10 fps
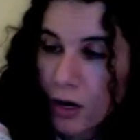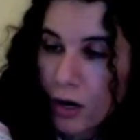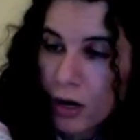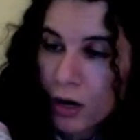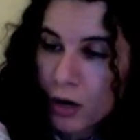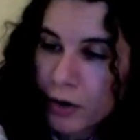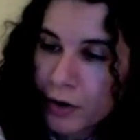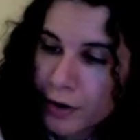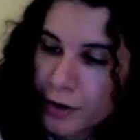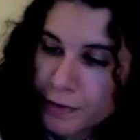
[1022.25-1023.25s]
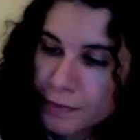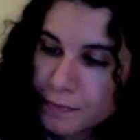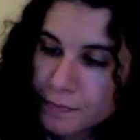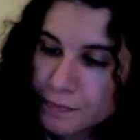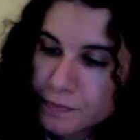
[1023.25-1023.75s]
are
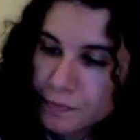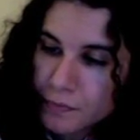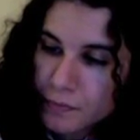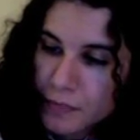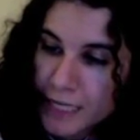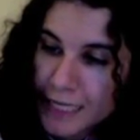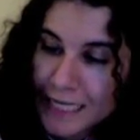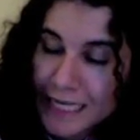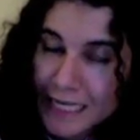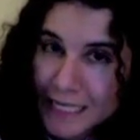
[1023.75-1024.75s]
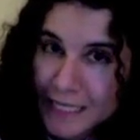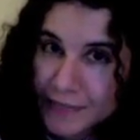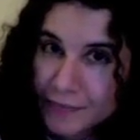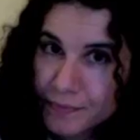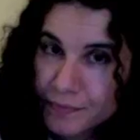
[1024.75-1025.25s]

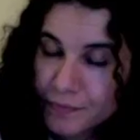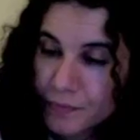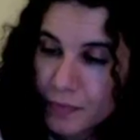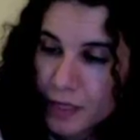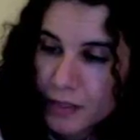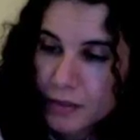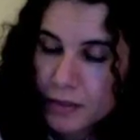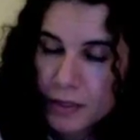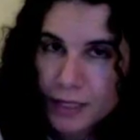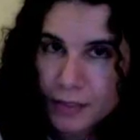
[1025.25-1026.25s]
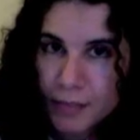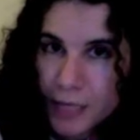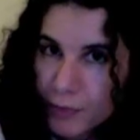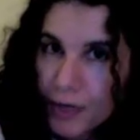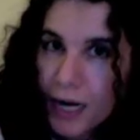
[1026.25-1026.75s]
clean, like the
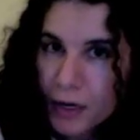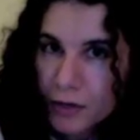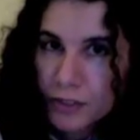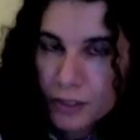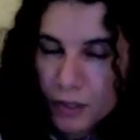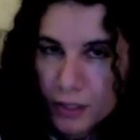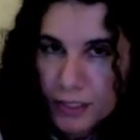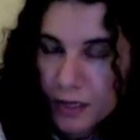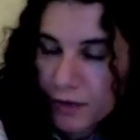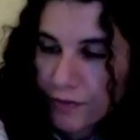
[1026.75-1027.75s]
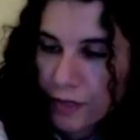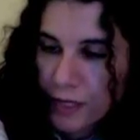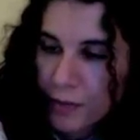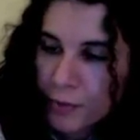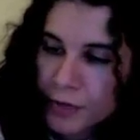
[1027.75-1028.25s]
playgrounds and all that stuff, the
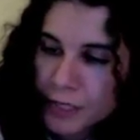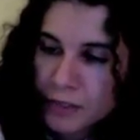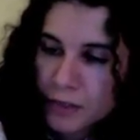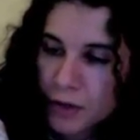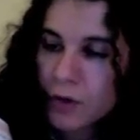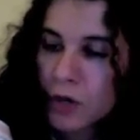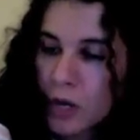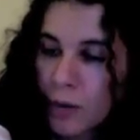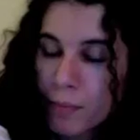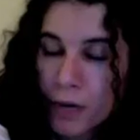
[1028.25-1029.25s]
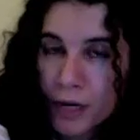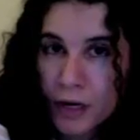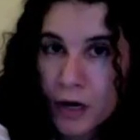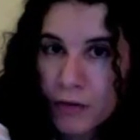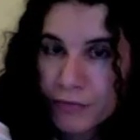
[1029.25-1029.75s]
library. So
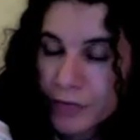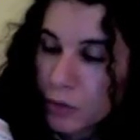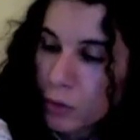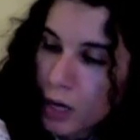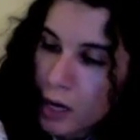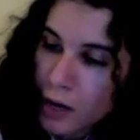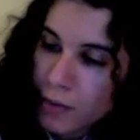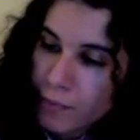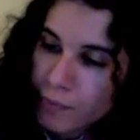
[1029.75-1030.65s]
marafikuha